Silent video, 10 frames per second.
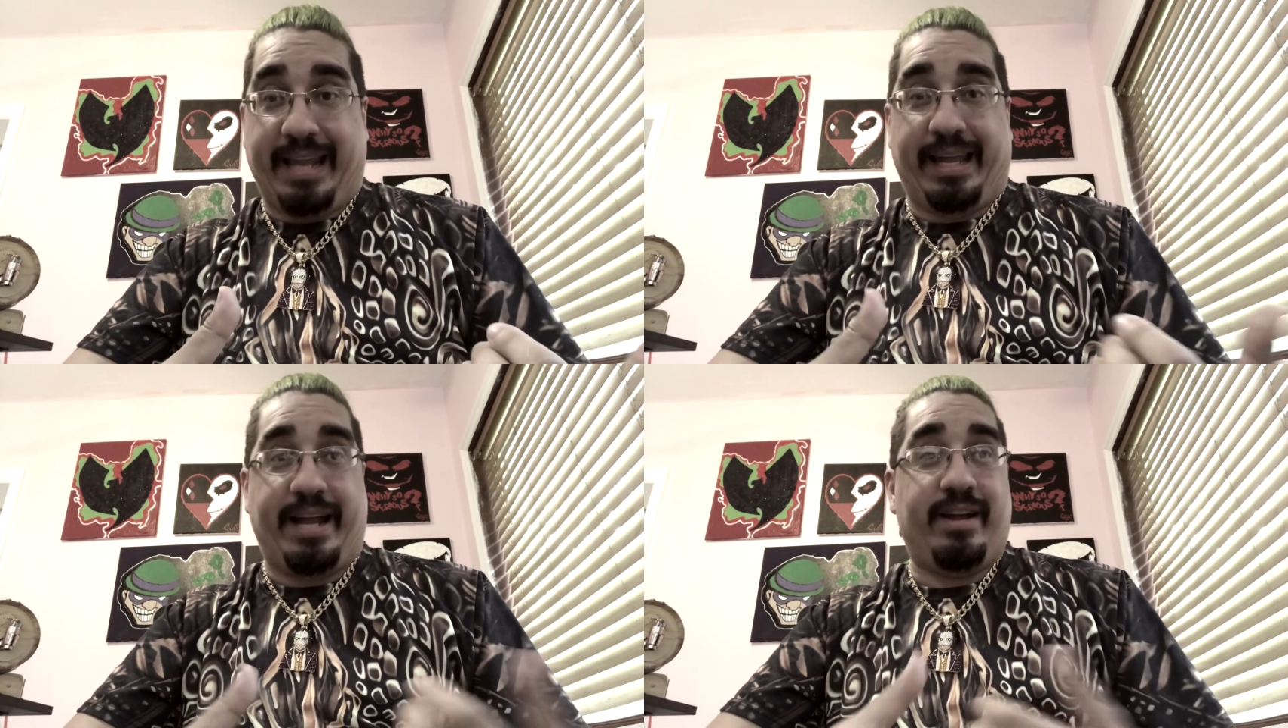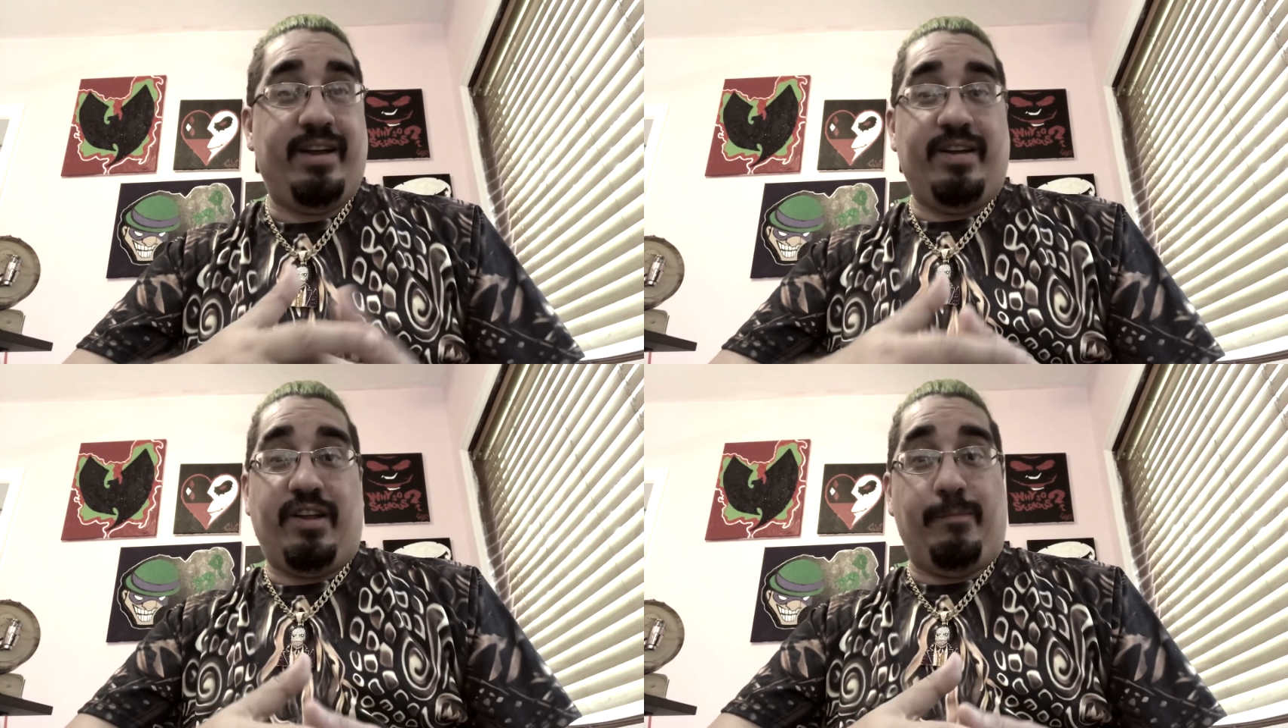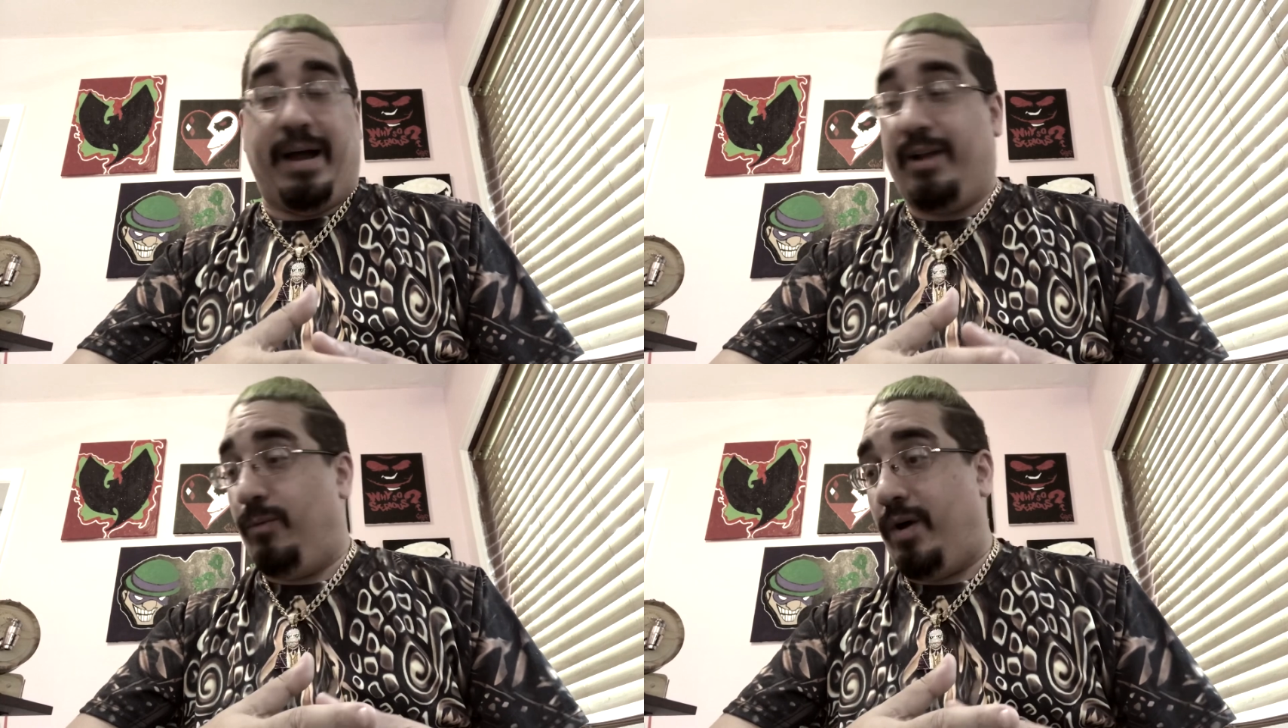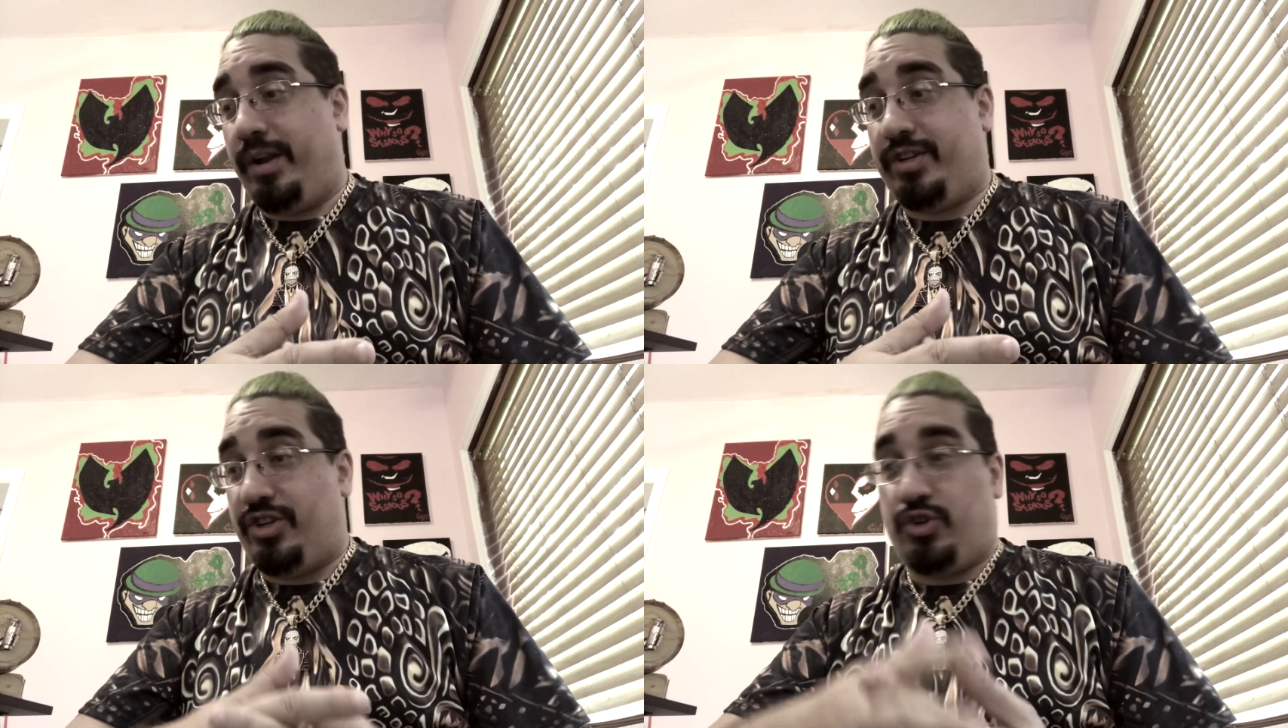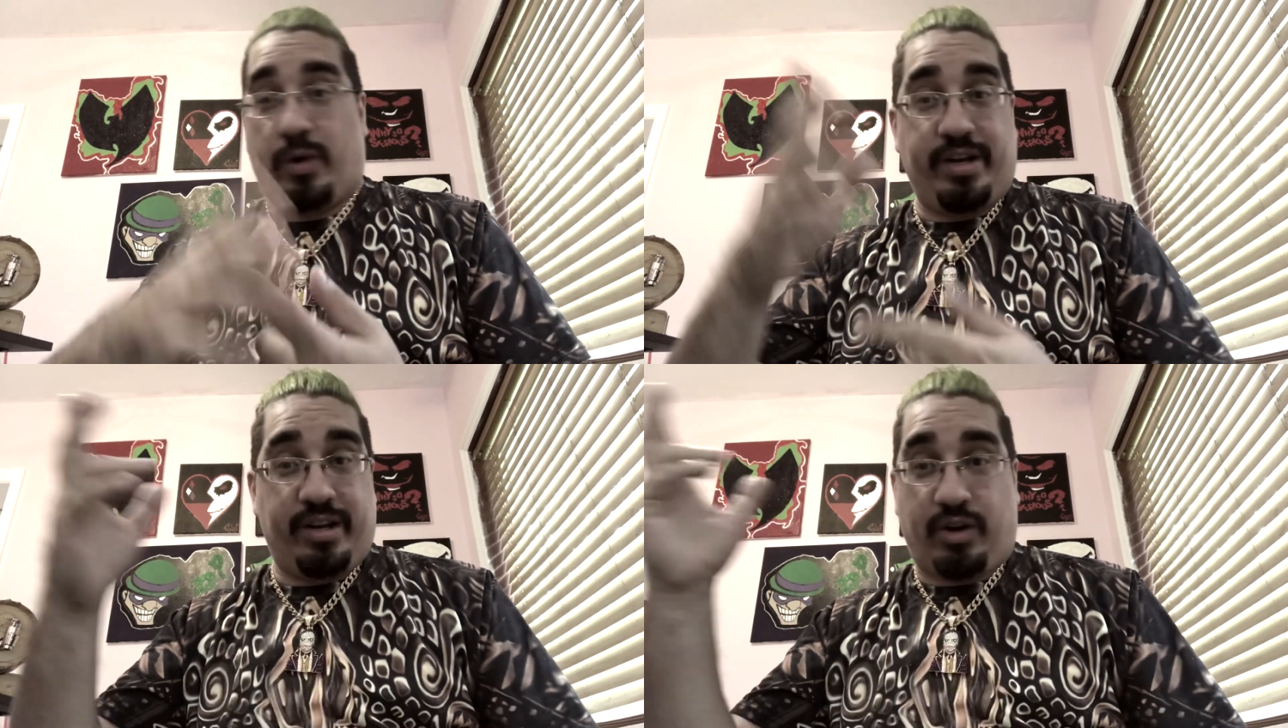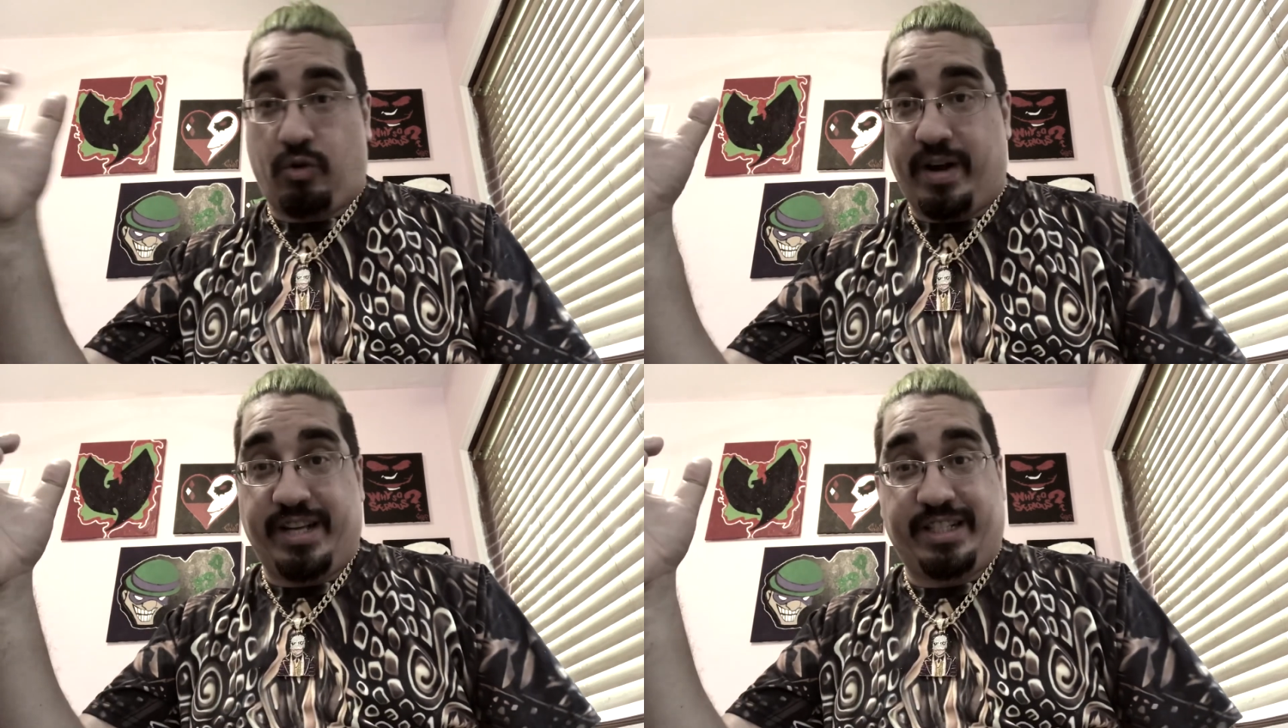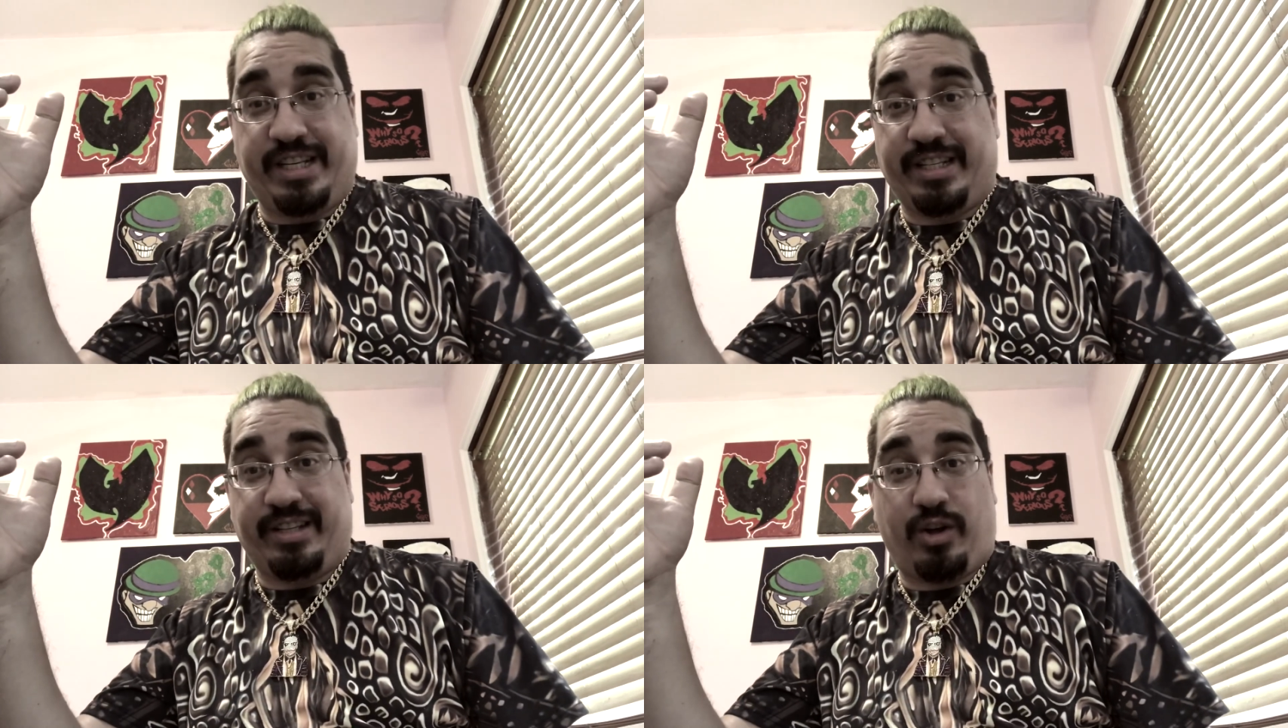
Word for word: Like, you might have wanted to join the crazies in